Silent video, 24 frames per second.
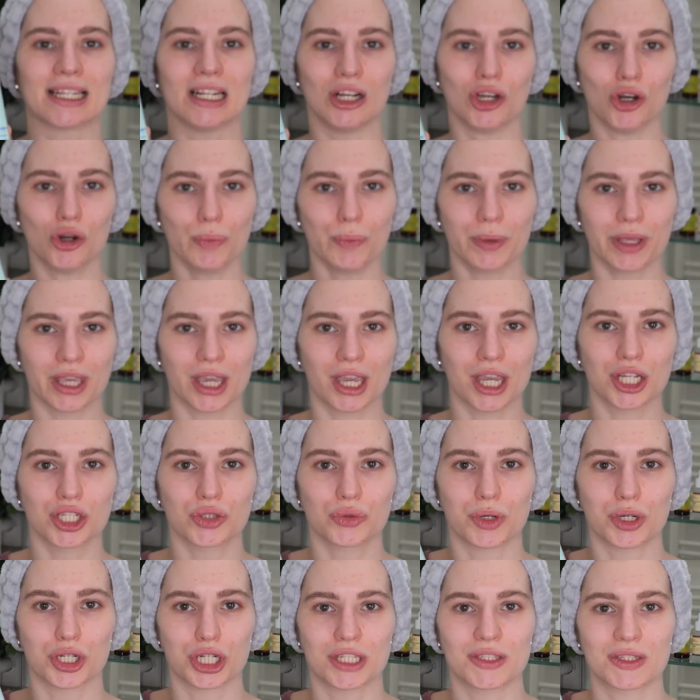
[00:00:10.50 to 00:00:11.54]
low
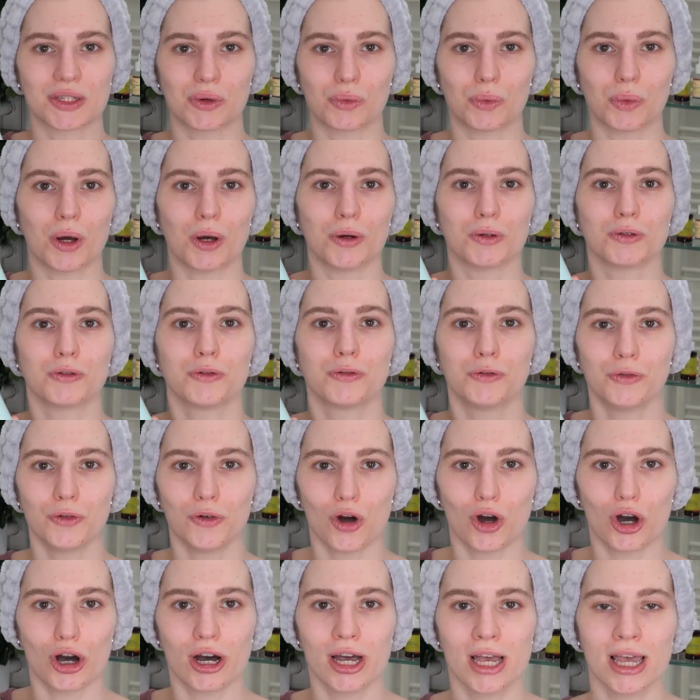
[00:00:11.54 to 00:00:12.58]
pH, which is around
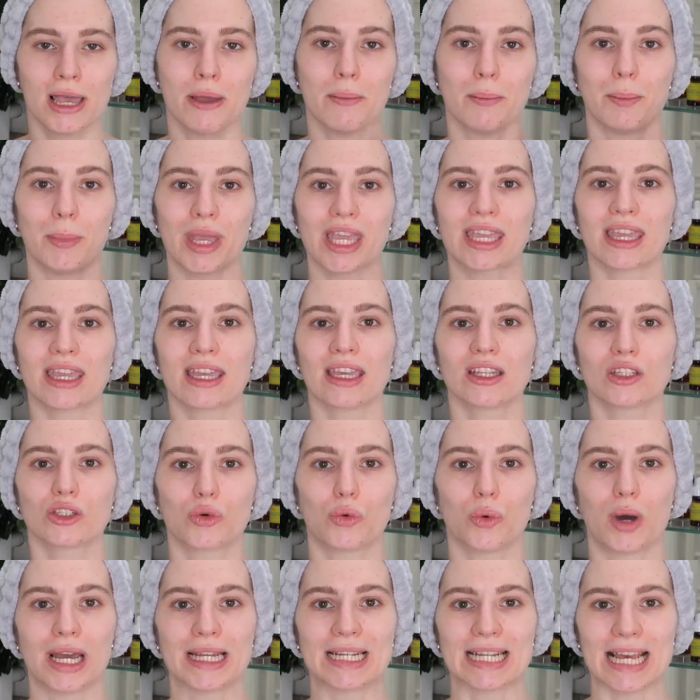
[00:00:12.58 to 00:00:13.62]
4, making it
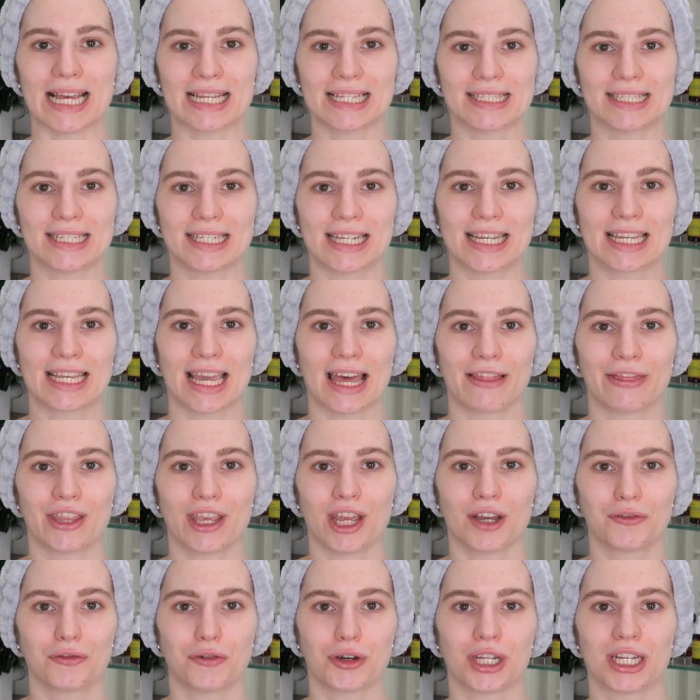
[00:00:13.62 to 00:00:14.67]
quite acidic, and
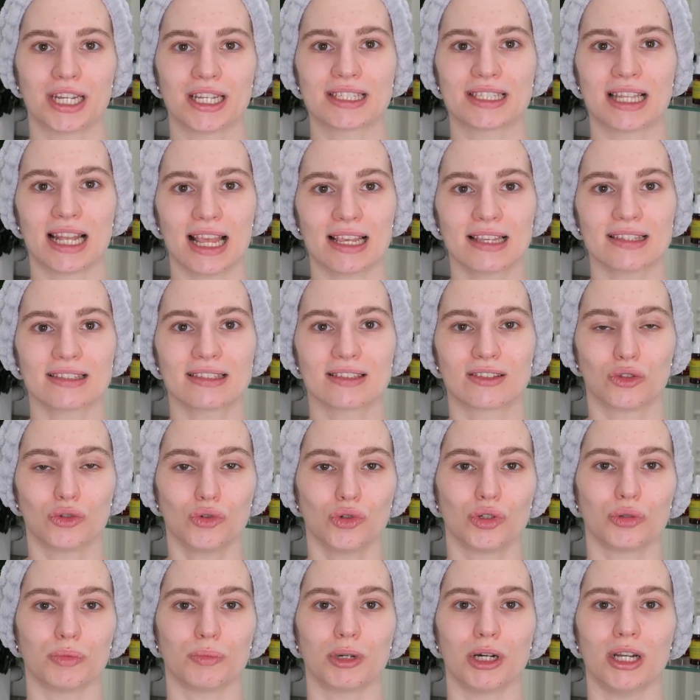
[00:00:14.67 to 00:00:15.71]
therefore it is less
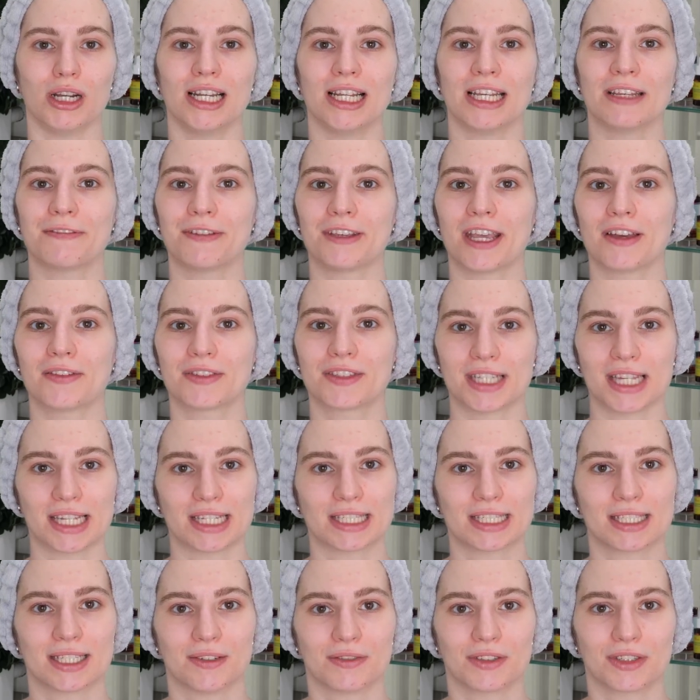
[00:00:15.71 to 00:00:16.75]
suitable if you have
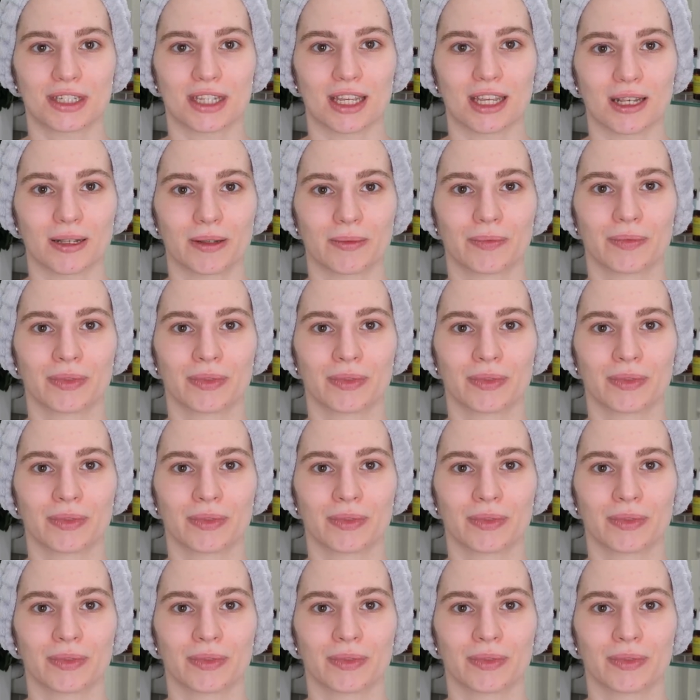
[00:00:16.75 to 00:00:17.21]
sensitive skin.